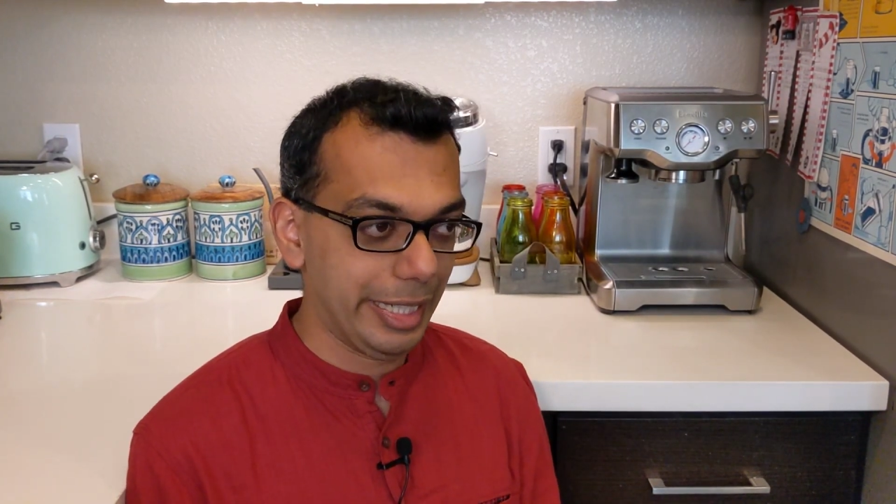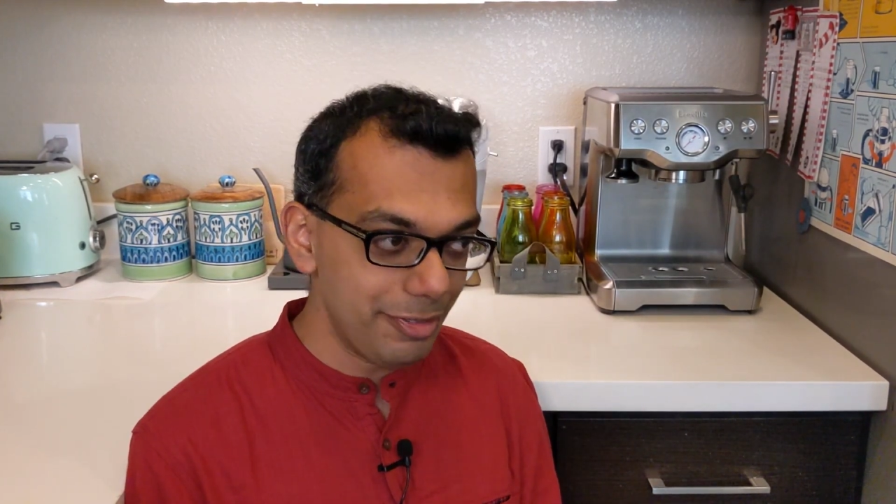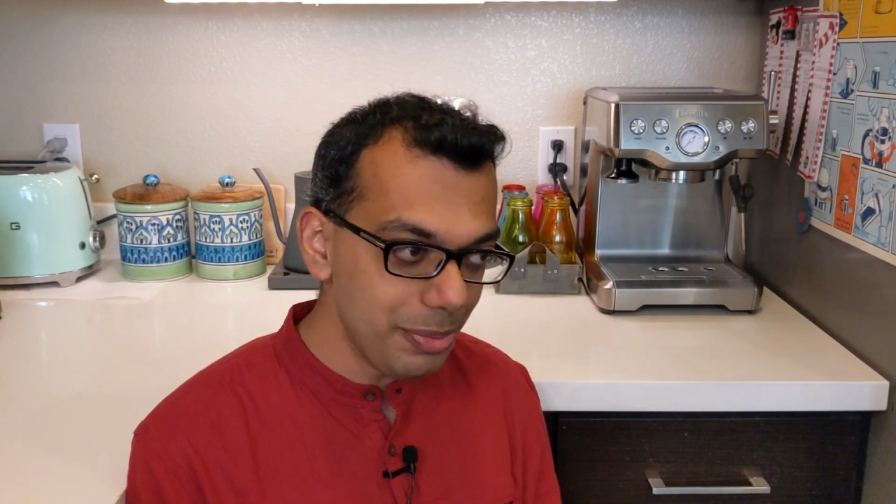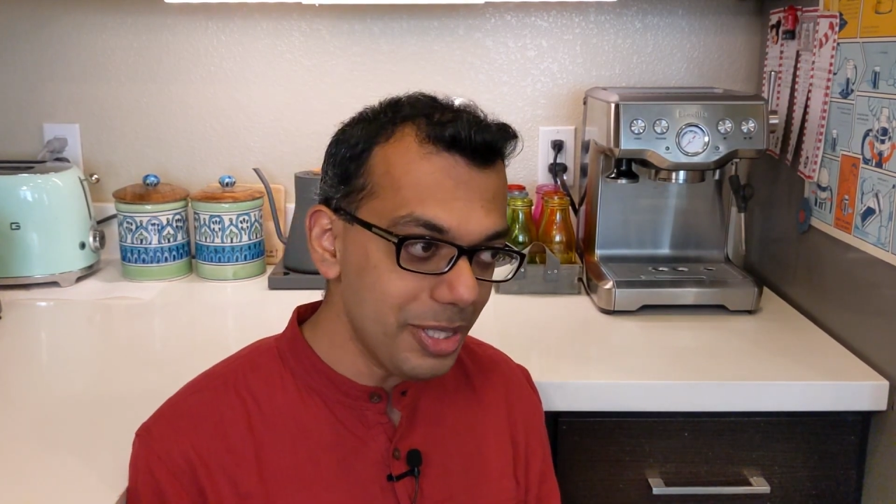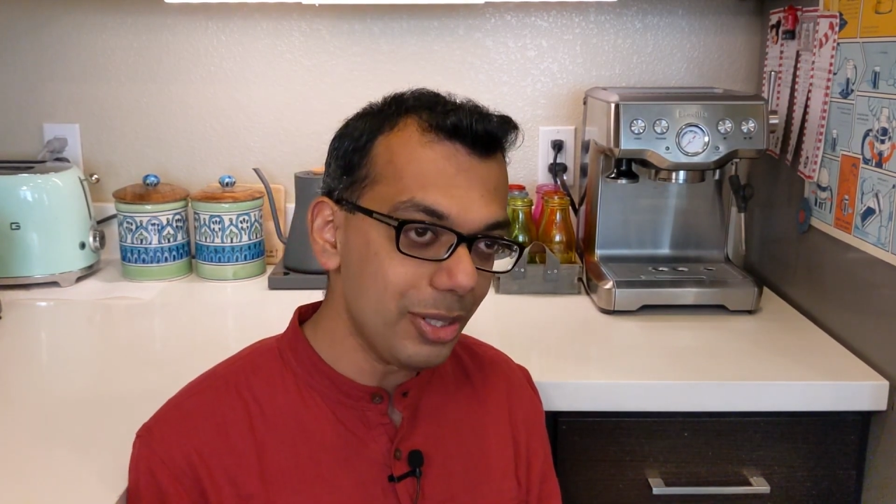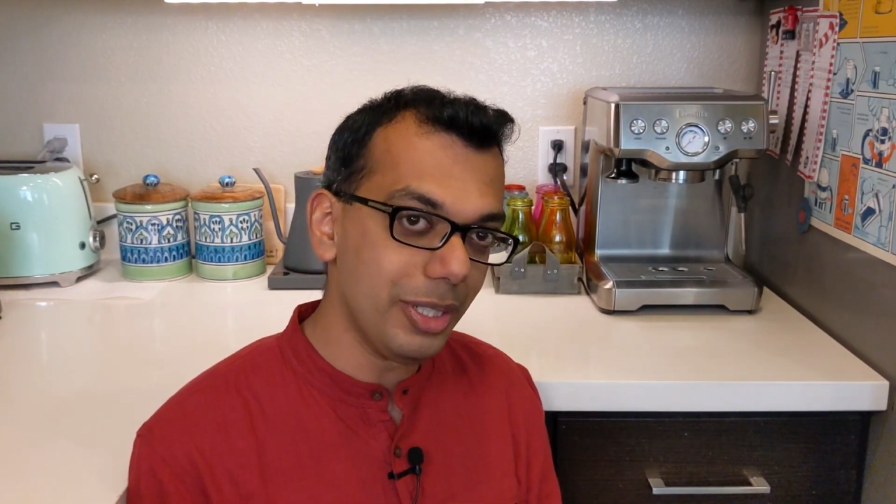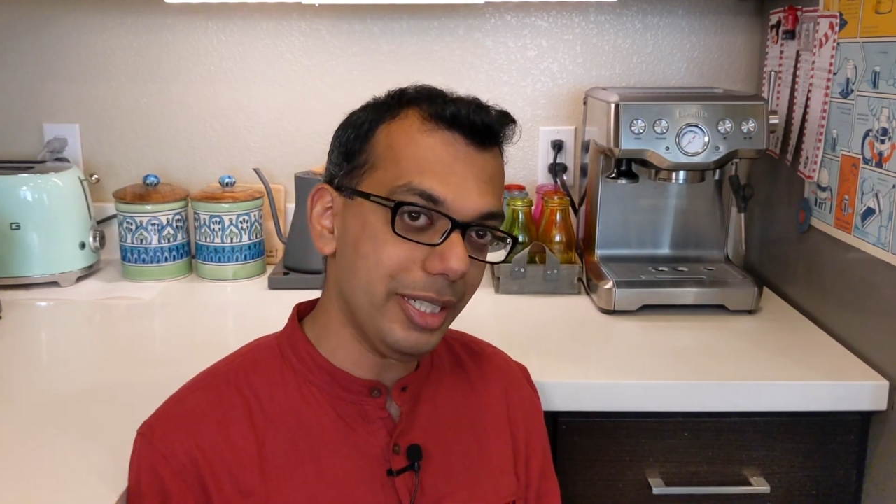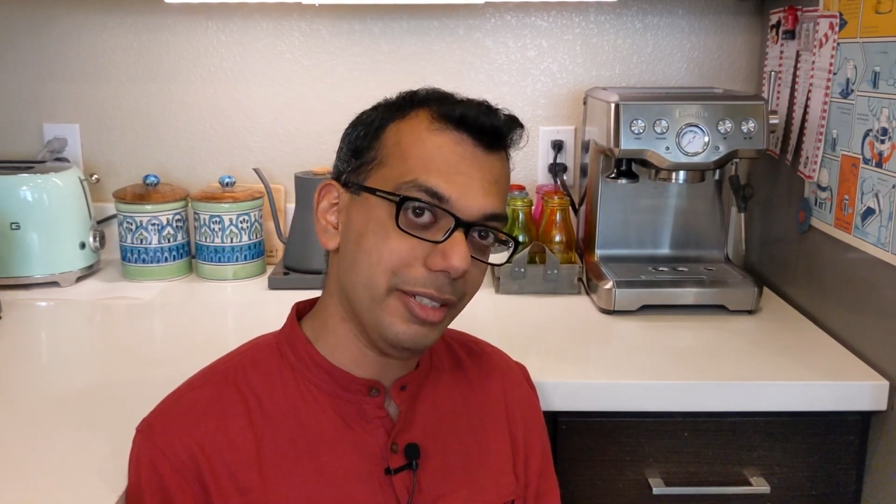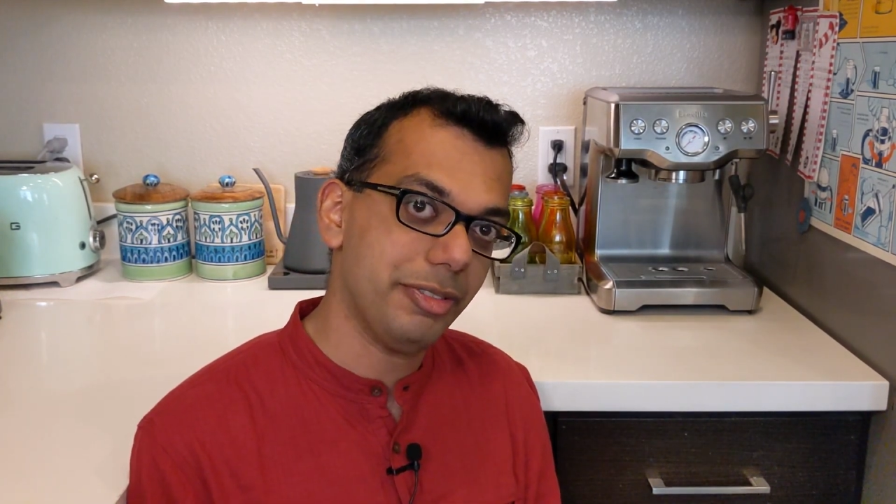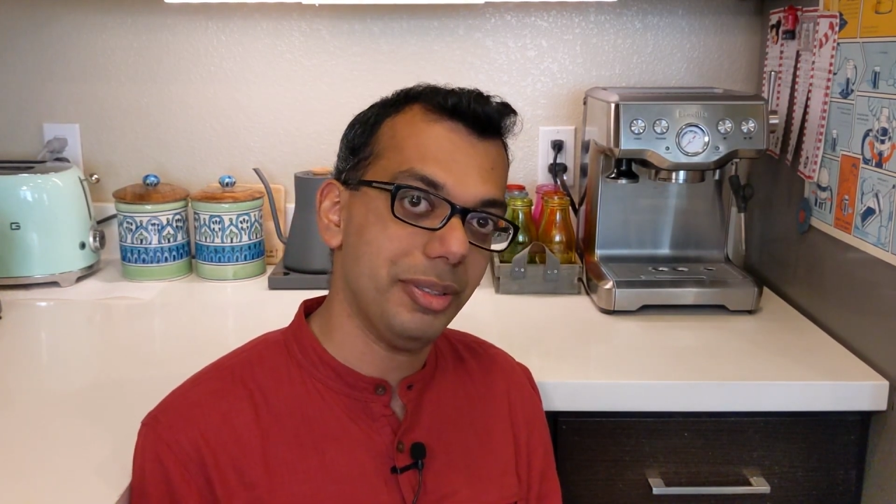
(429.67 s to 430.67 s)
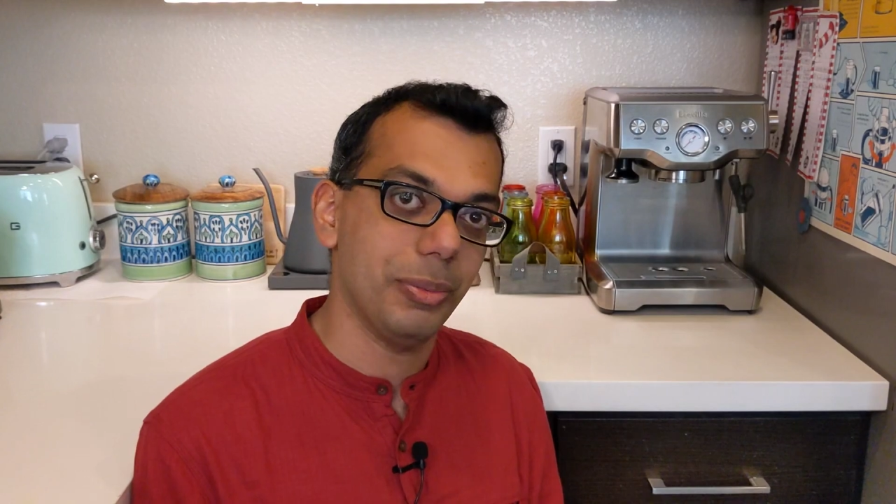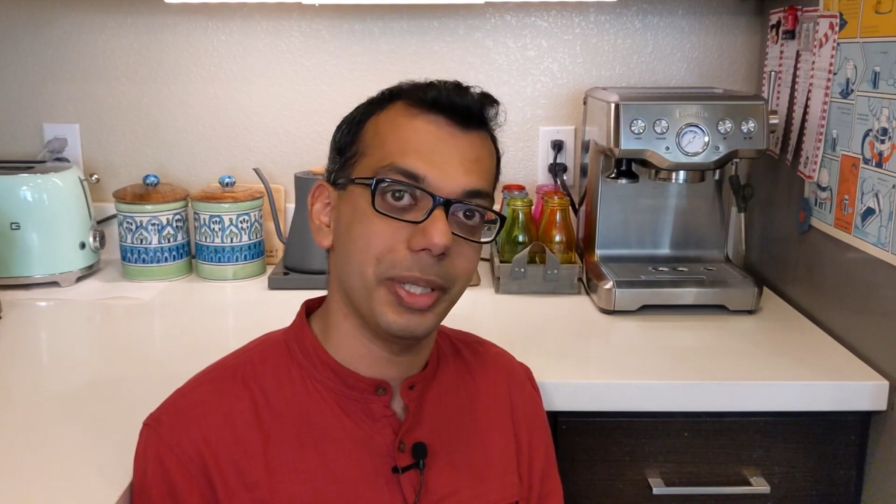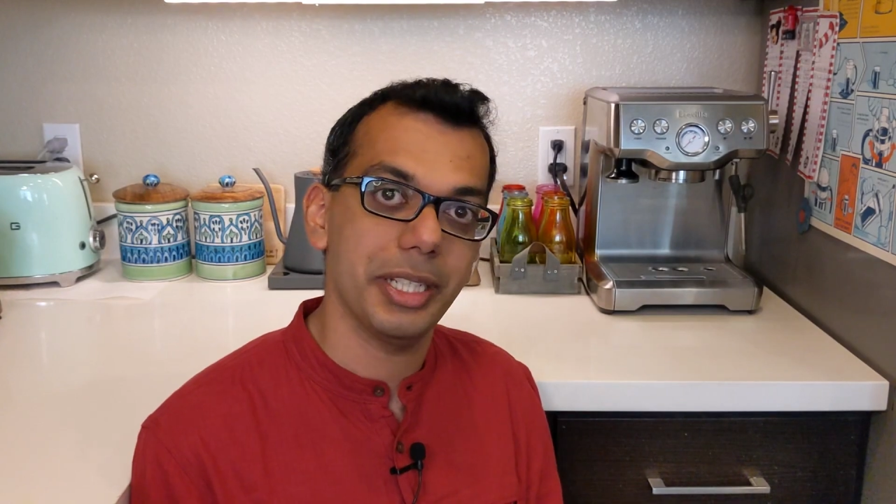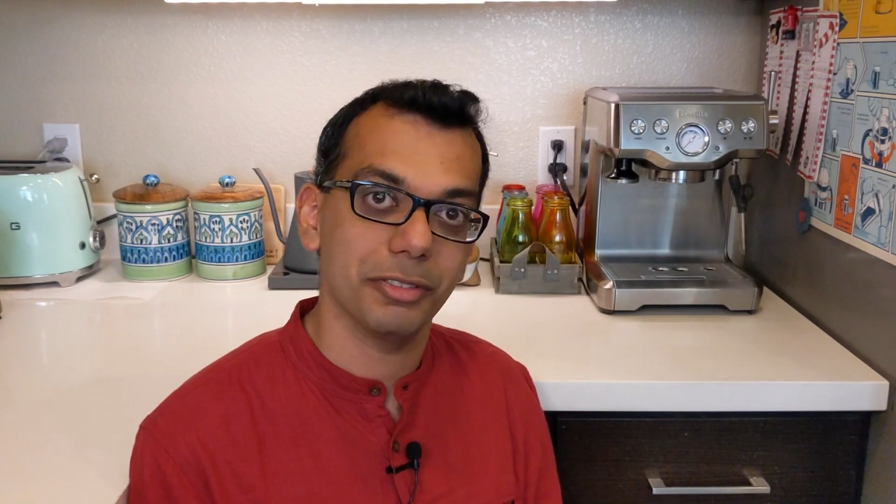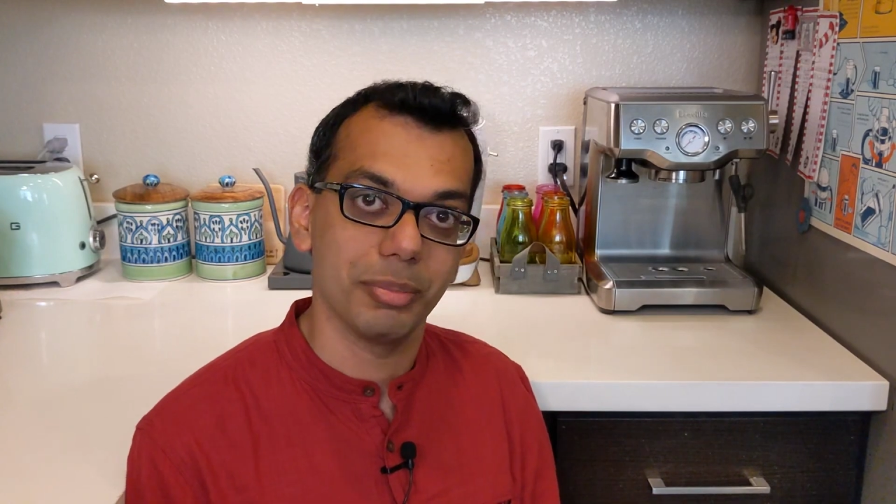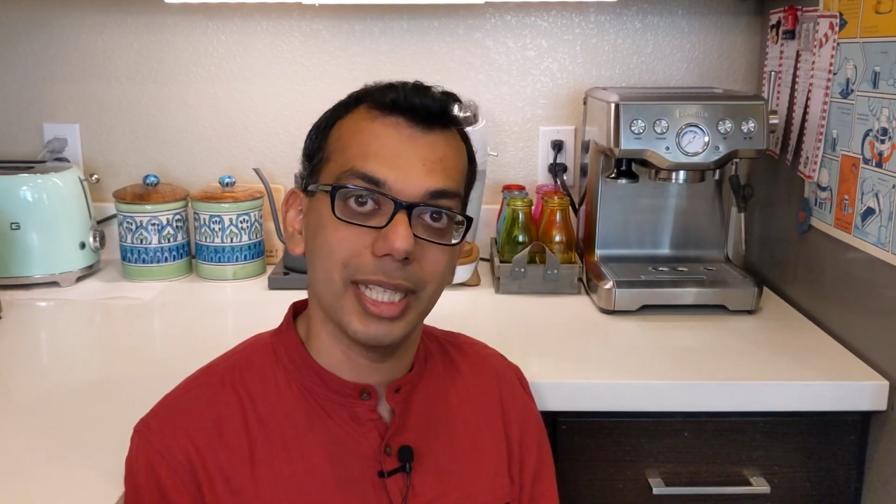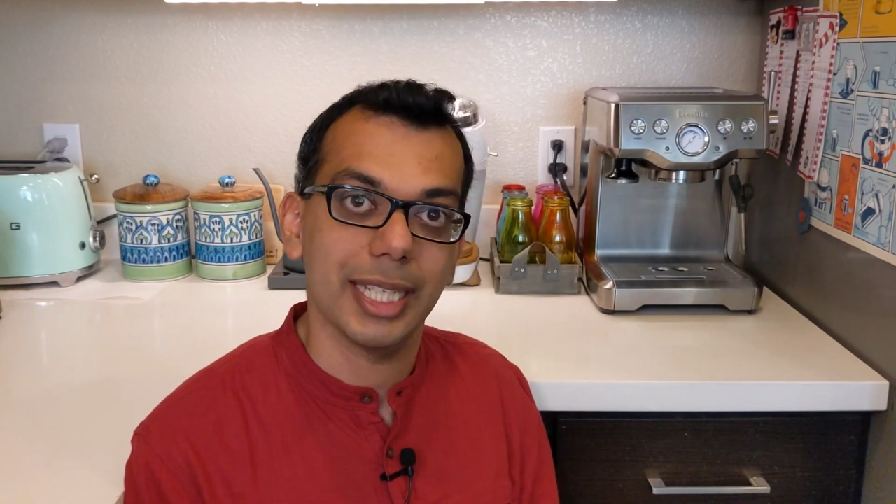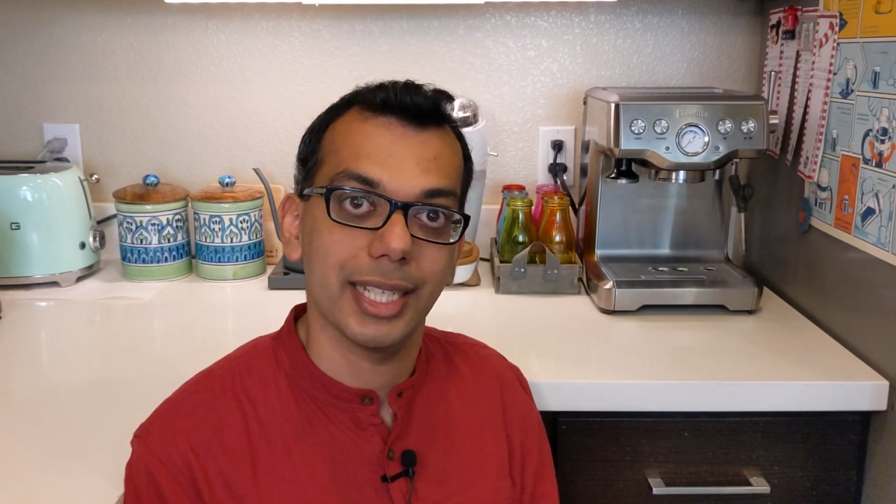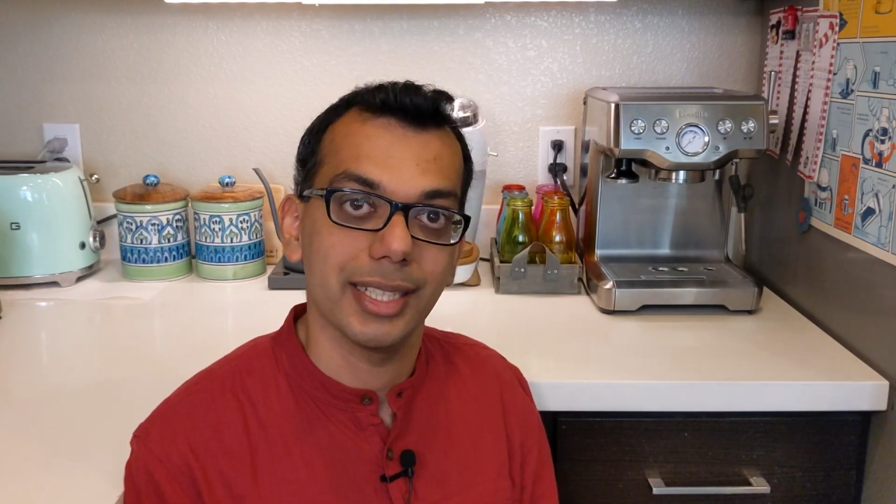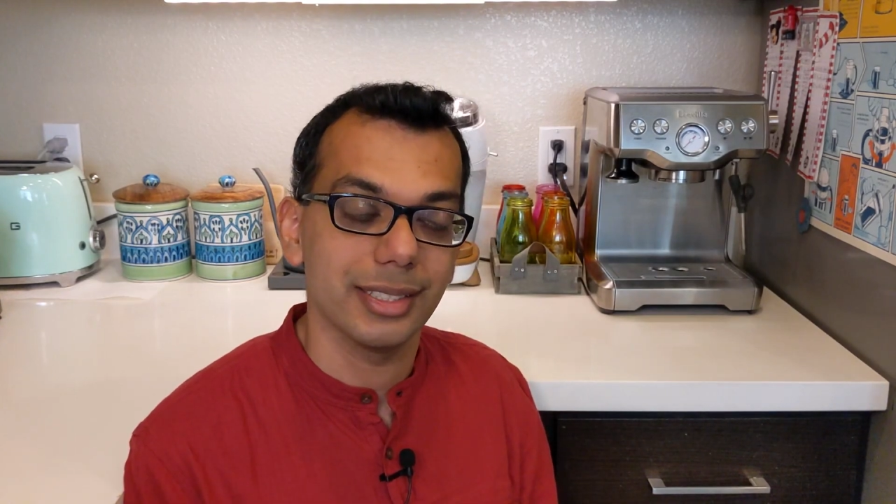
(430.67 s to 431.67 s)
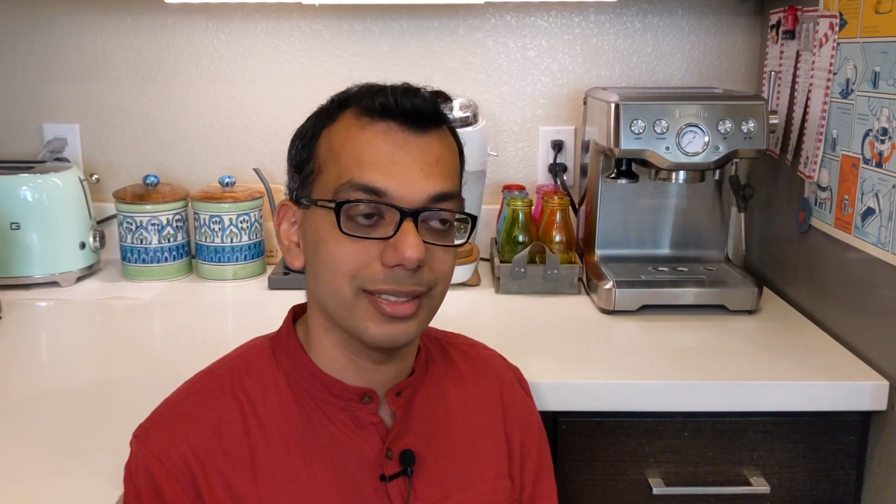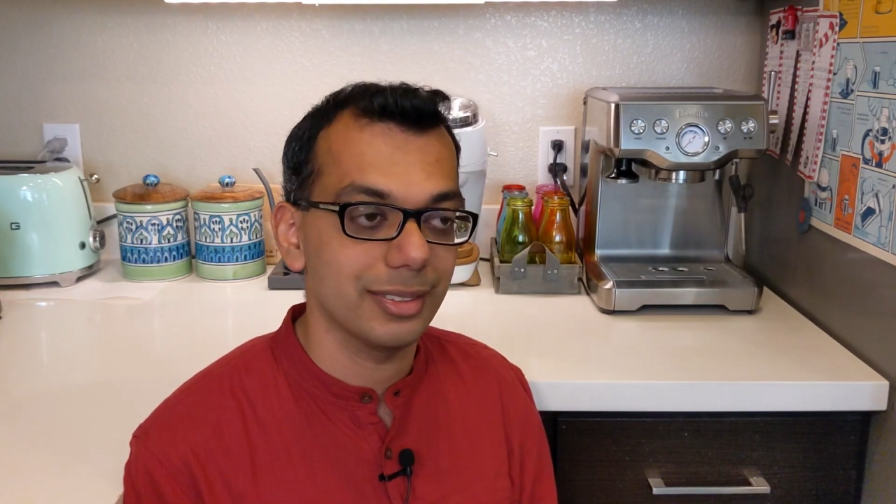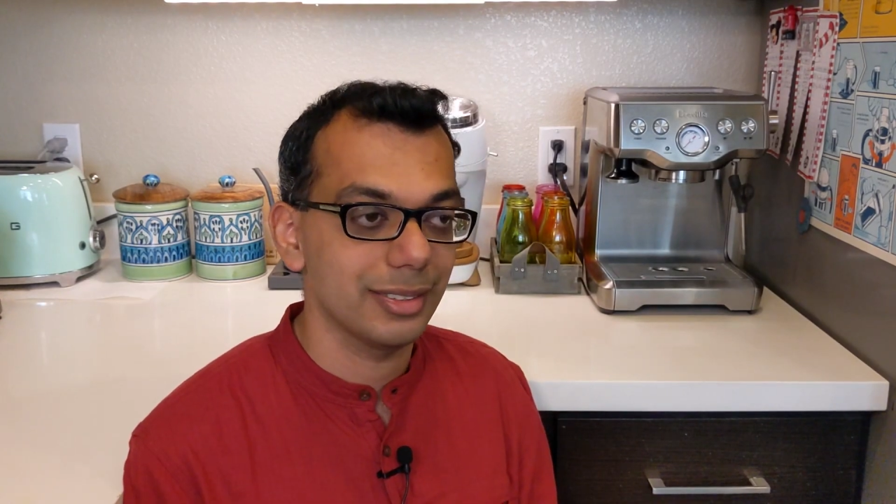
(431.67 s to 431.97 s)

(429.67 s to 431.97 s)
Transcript: Everyone's got a different way of making it.